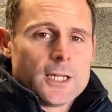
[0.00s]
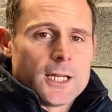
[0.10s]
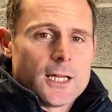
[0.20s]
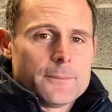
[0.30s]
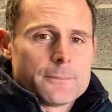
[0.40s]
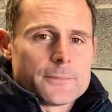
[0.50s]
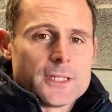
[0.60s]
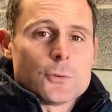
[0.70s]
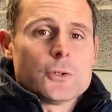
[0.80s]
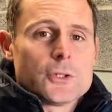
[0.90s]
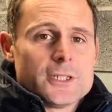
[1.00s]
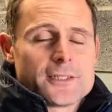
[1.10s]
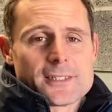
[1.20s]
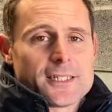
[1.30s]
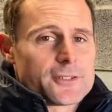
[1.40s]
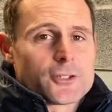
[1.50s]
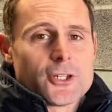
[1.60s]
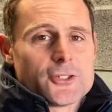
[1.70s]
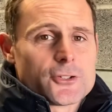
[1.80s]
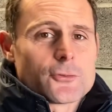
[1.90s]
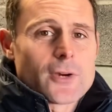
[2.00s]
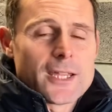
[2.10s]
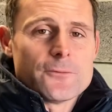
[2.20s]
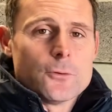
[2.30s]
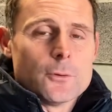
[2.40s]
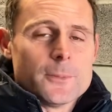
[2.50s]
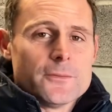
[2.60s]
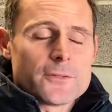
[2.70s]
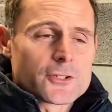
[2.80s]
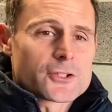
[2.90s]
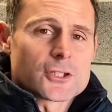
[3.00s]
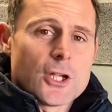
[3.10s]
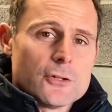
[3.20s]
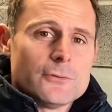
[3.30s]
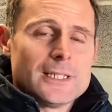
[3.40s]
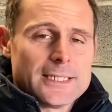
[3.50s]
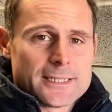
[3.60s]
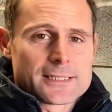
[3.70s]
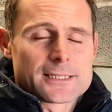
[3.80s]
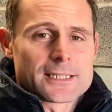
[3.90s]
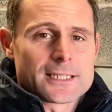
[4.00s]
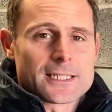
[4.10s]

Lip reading: The oil is a great form of slow release,